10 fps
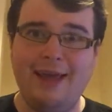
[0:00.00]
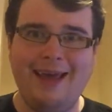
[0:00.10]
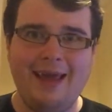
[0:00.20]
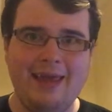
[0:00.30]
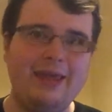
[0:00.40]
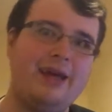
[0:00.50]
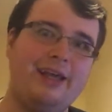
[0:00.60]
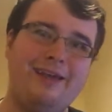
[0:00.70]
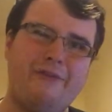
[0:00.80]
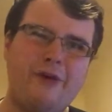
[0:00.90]

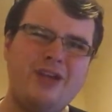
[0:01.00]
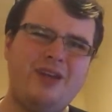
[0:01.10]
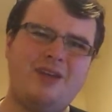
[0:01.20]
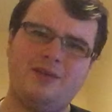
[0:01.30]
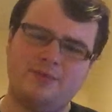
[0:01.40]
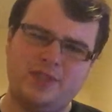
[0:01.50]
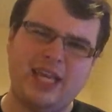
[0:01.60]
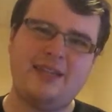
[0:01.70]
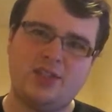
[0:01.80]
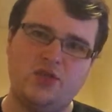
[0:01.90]
a freak
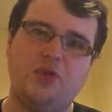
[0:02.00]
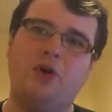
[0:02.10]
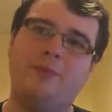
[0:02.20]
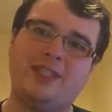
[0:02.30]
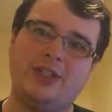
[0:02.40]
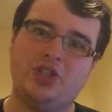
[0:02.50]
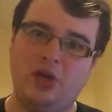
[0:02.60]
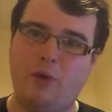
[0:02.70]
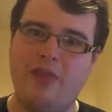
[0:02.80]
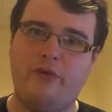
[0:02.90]
sandstorm, essentially,
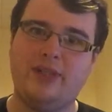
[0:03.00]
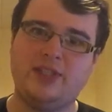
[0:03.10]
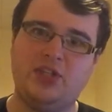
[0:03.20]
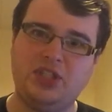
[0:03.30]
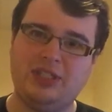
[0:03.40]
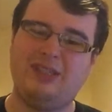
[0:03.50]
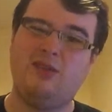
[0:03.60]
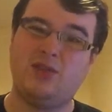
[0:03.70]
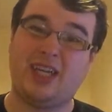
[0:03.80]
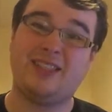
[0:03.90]
a weather incident. It
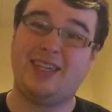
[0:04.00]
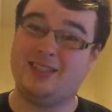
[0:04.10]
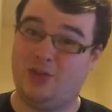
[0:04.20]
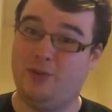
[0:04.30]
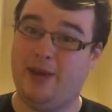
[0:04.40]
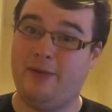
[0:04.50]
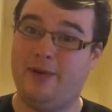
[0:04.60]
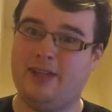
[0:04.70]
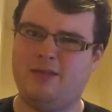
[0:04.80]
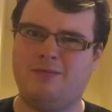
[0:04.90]
looks like a sandstorm
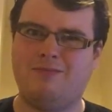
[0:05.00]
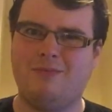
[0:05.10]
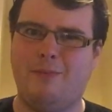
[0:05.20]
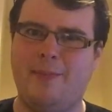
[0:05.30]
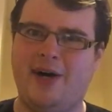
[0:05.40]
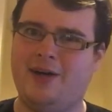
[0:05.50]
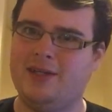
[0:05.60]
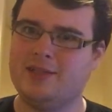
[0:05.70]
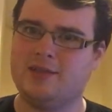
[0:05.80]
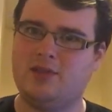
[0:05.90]
anyway. It's a
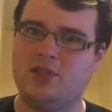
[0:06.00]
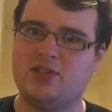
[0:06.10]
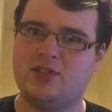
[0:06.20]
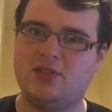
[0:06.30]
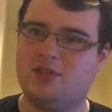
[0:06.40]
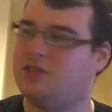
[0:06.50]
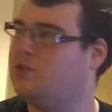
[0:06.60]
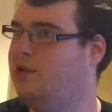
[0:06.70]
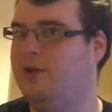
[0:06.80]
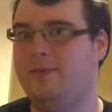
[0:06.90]
Mars dust
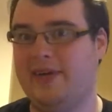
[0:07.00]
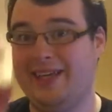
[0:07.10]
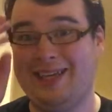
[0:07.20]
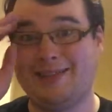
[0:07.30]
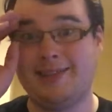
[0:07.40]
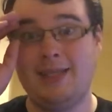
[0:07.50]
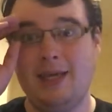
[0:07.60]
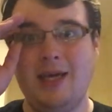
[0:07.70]
storm, I guess.